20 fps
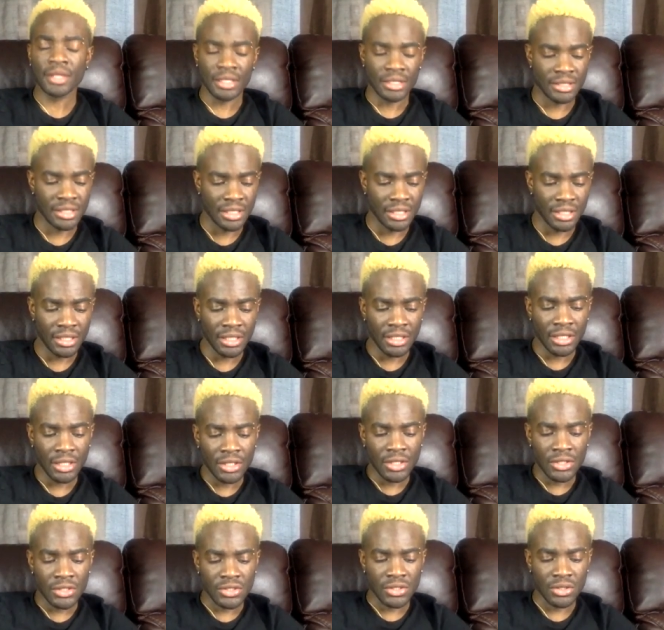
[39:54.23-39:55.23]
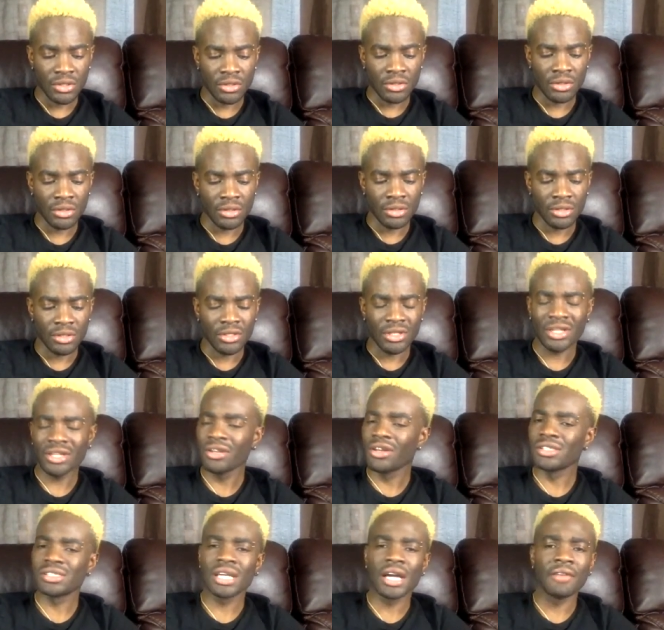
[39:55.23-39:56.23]
See? So it
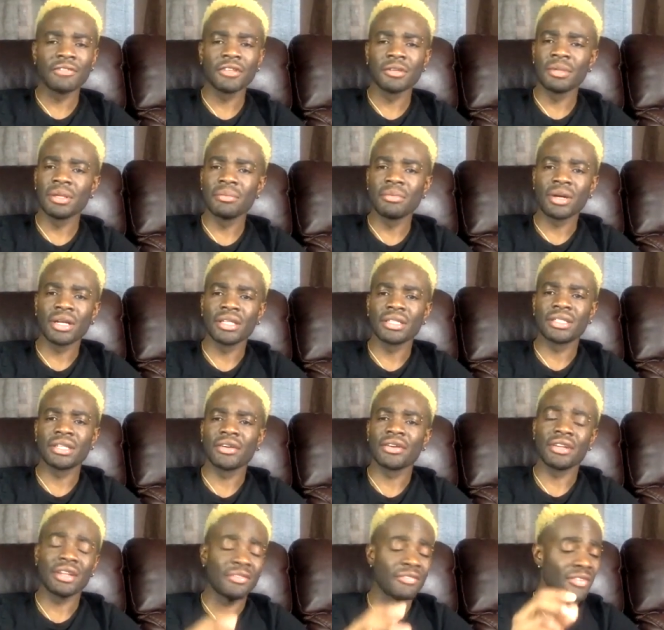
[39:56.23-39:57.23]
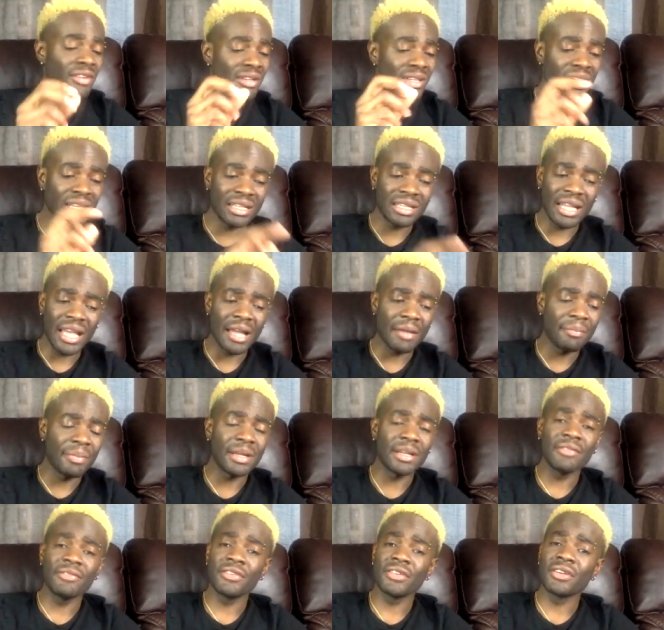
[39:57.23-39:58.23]
doesn't have to be monetary. If you click like
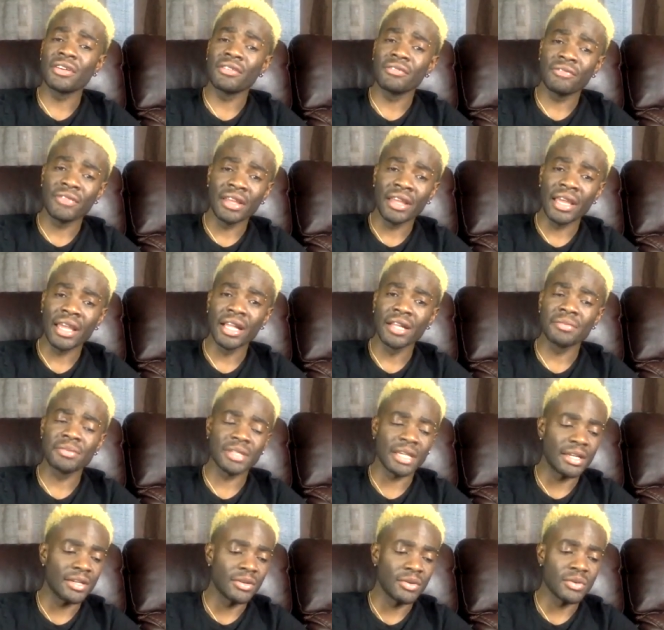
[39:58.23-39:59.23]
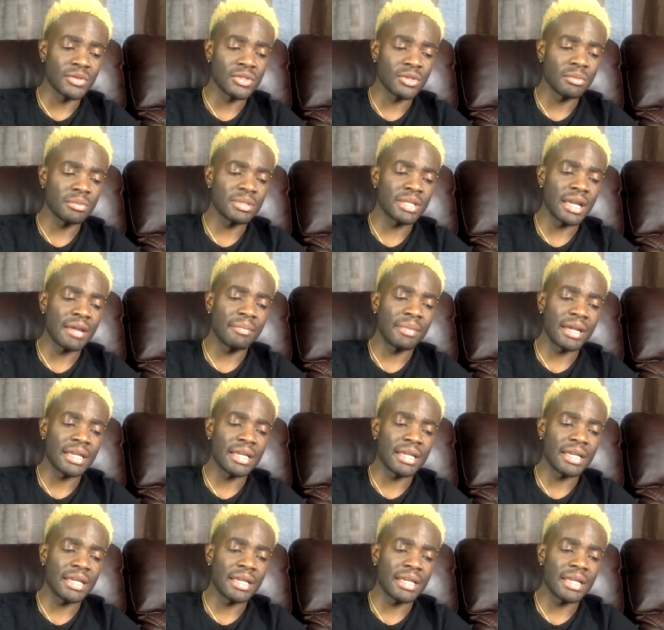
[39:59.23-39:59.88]
on the video, it helps. I know sometimes